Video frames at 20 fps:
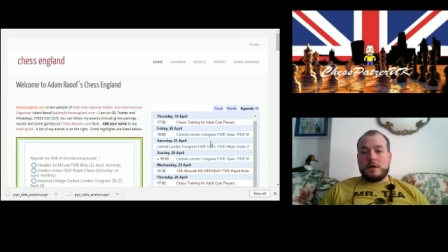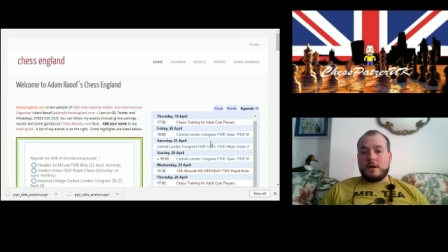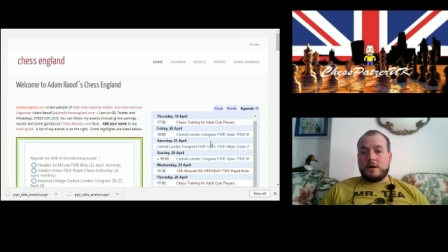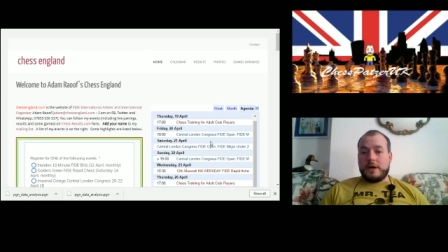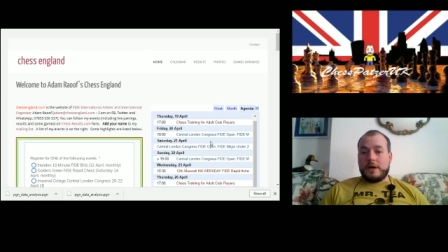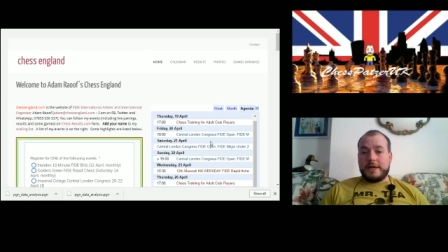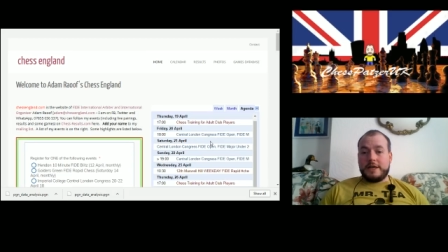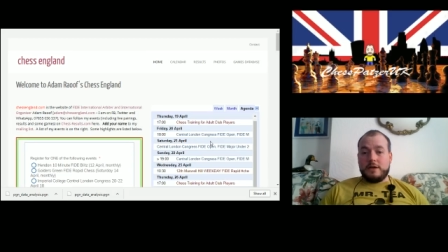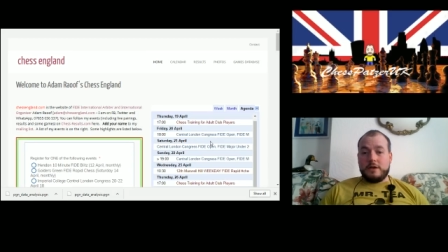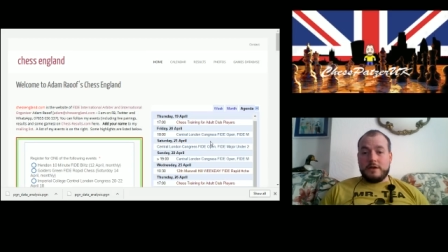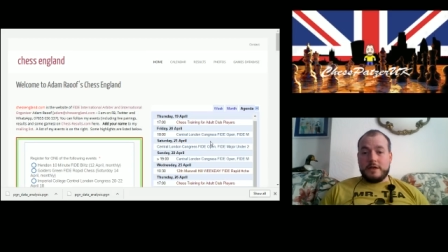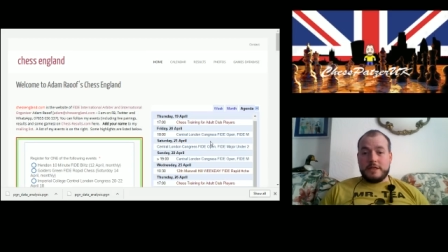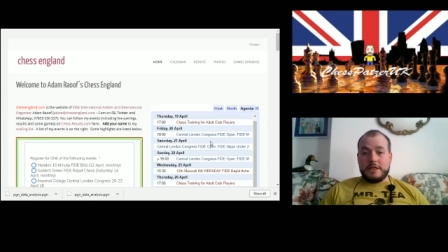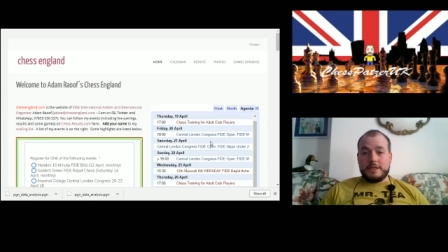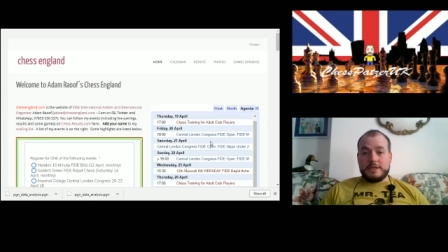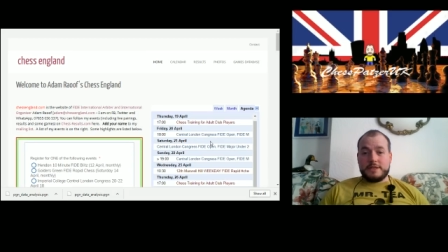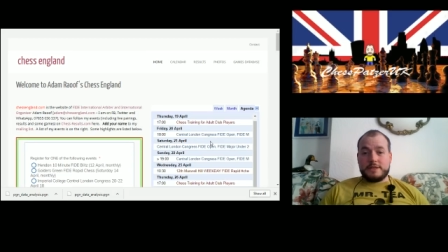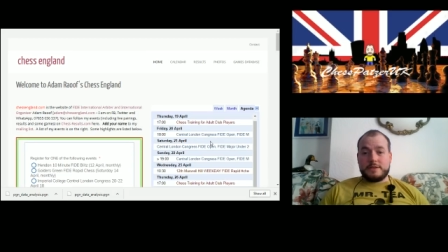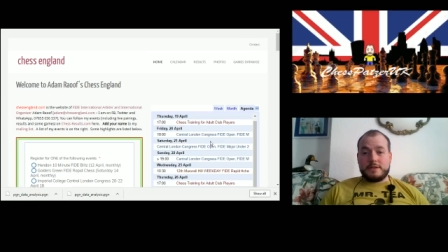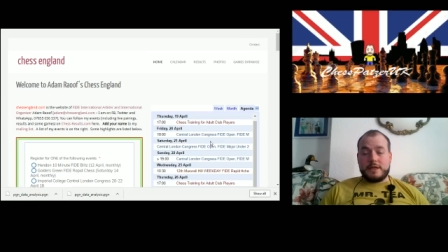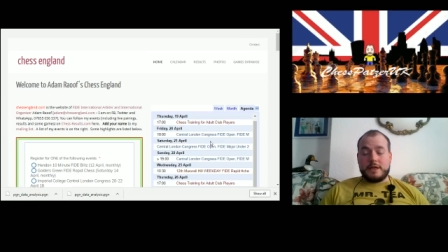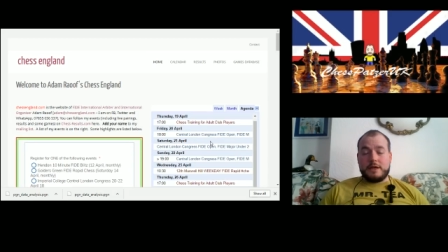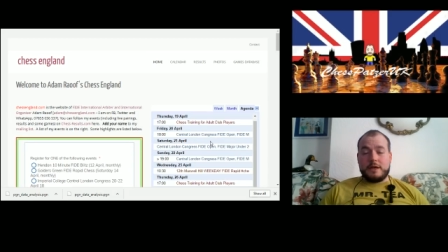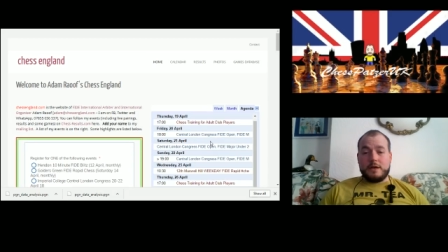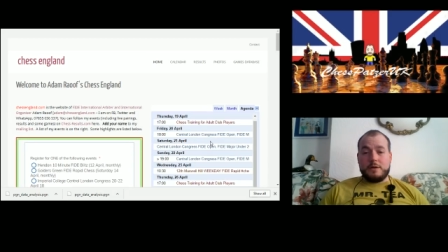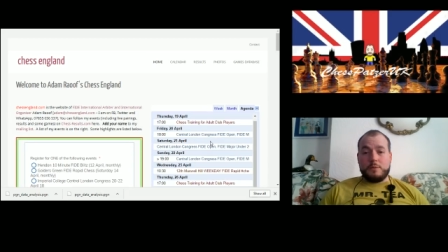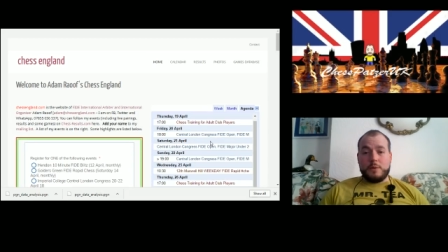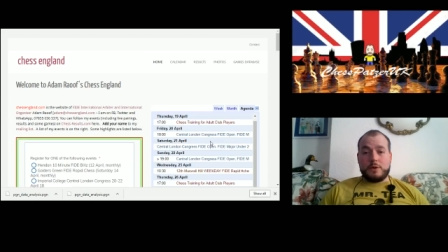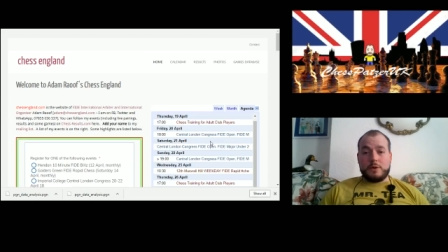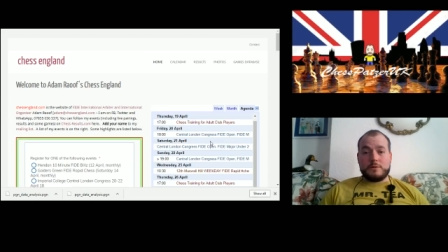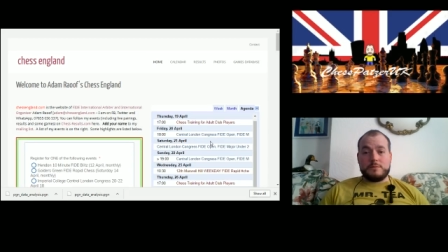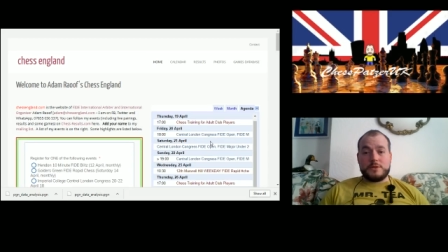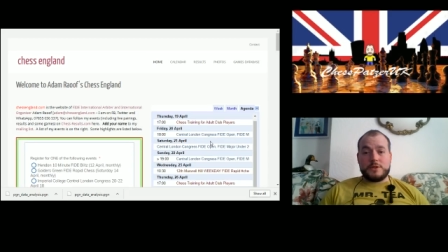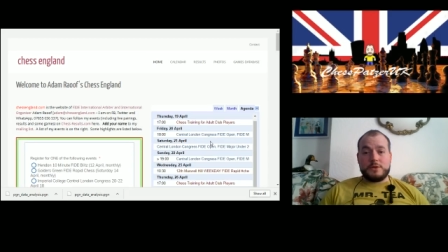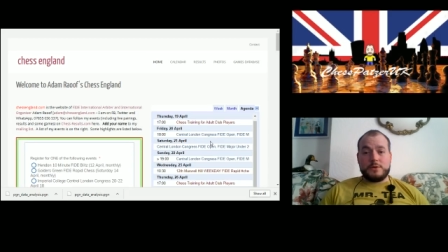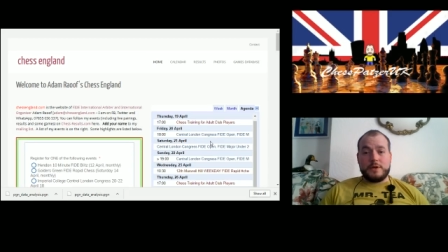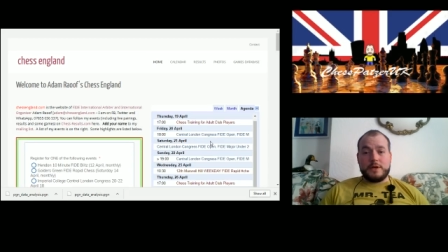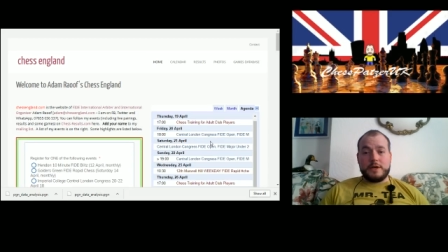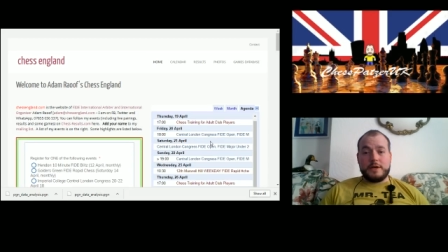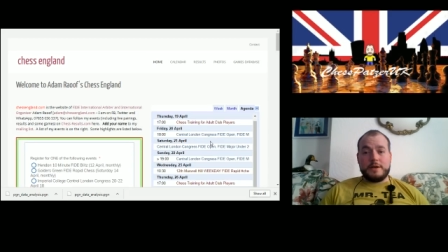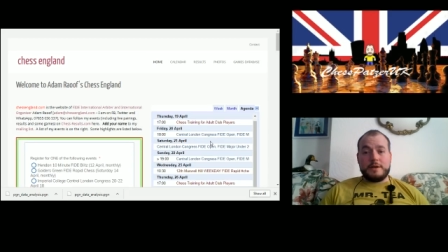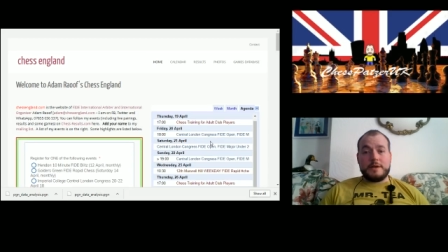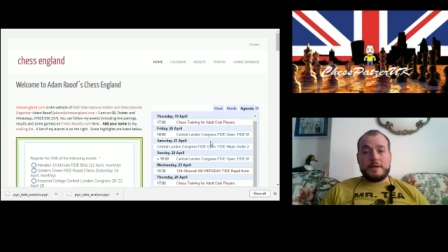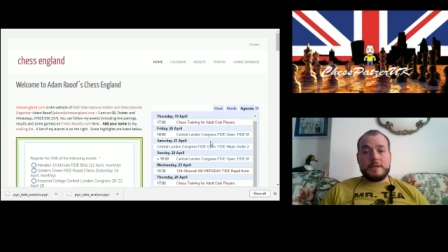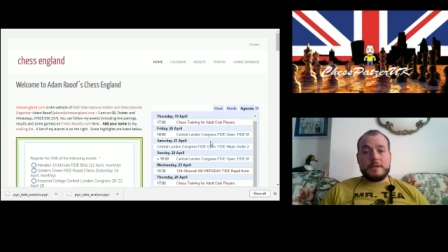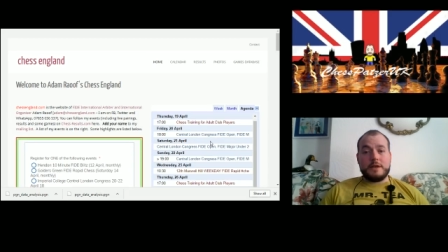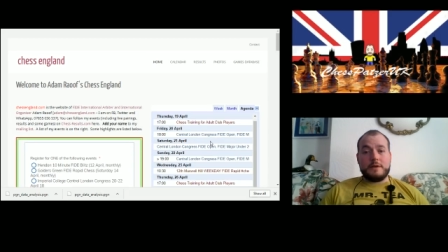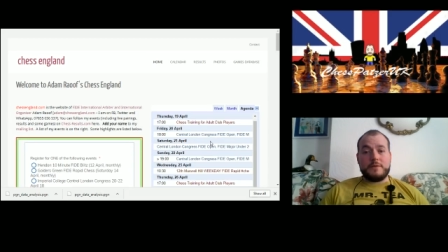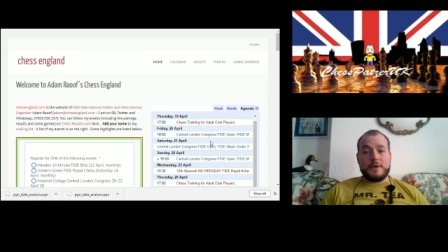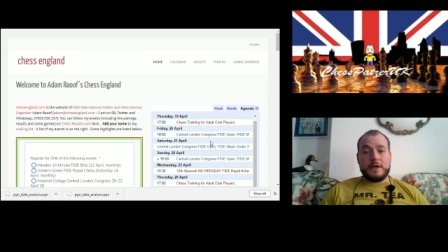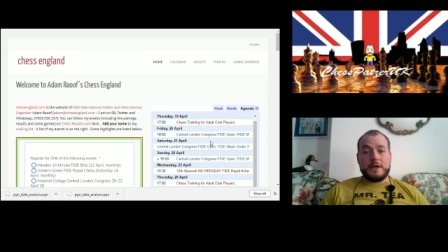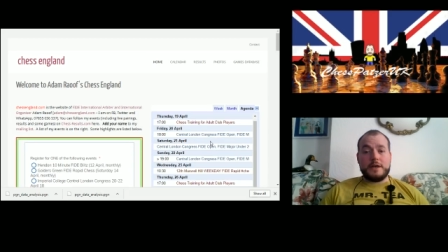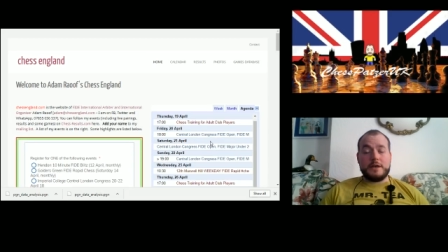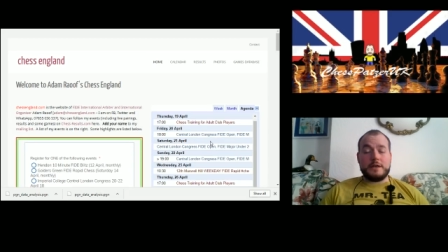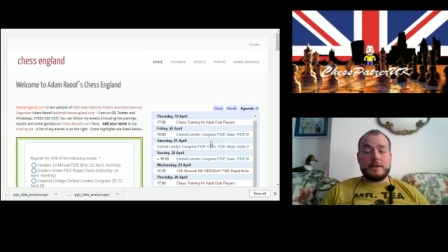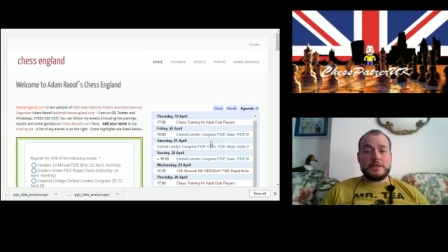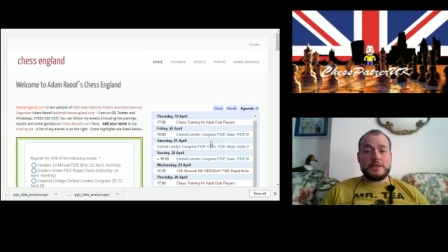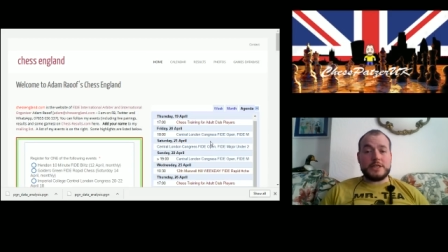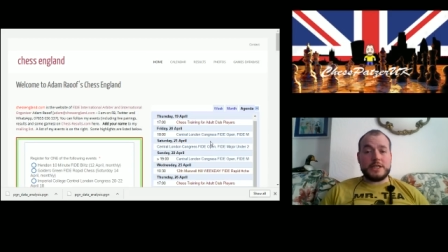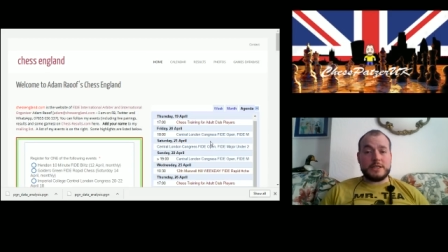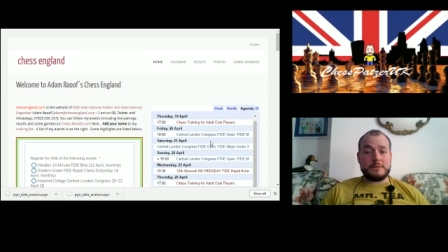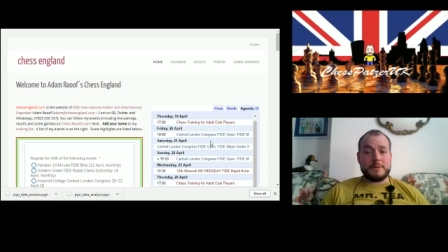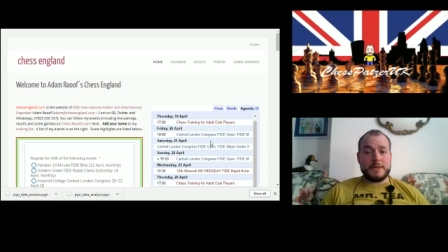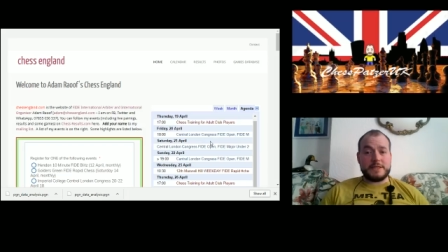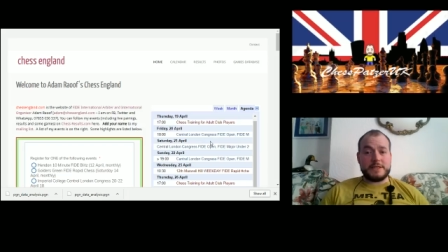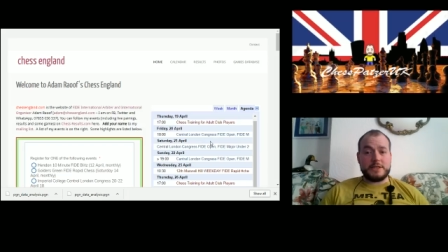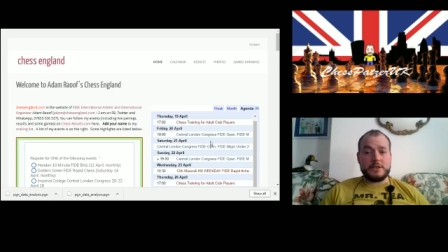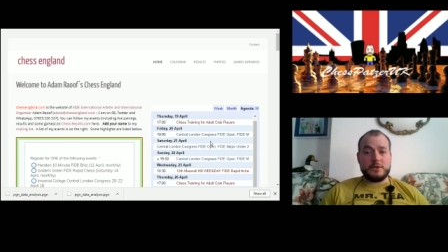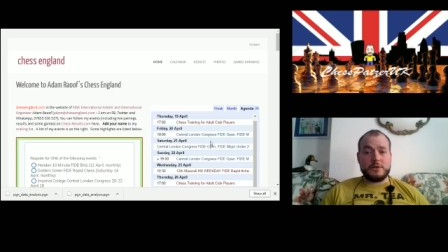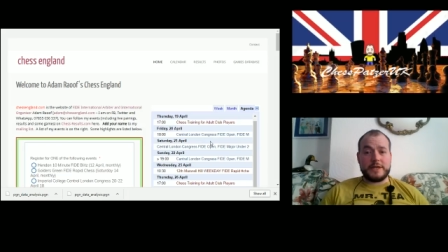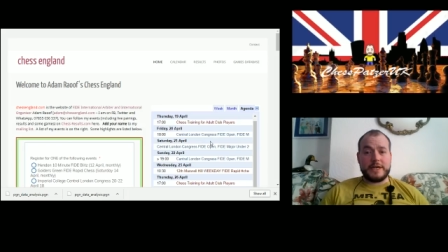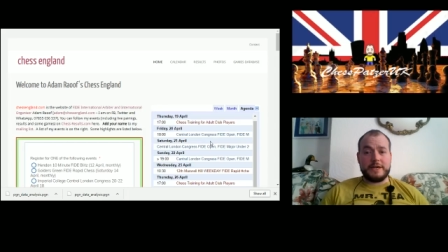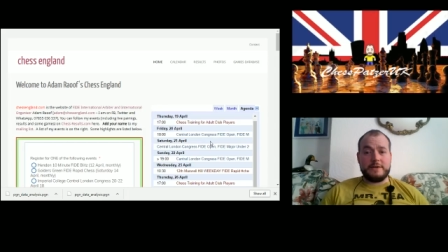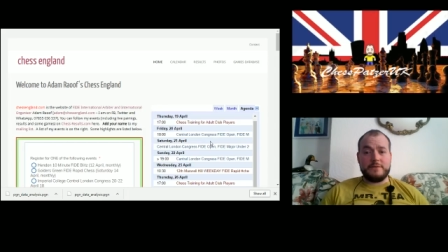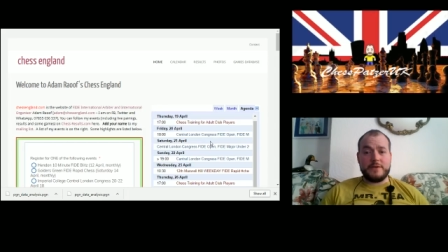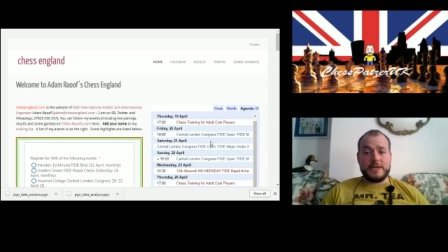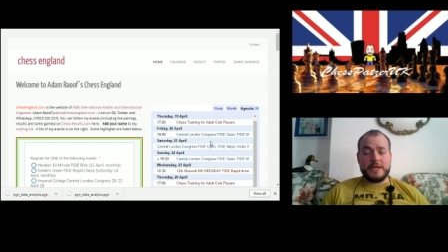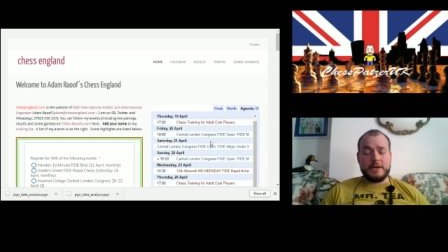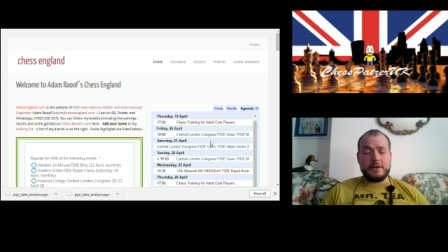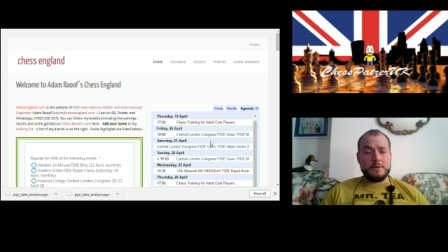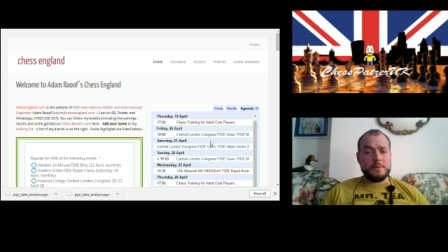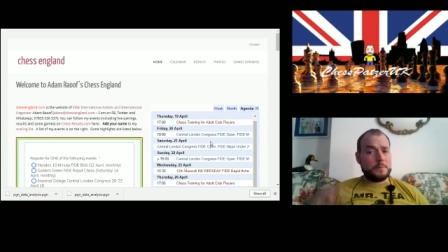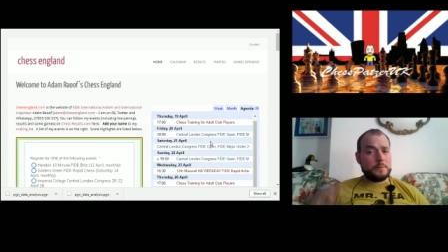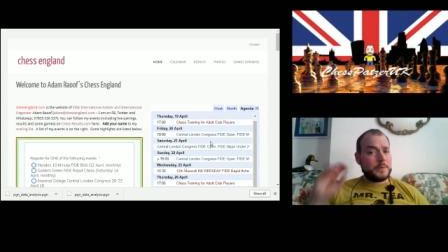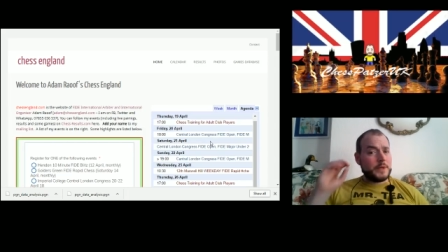Hi guys, welcome to another Chess Patzer UK video.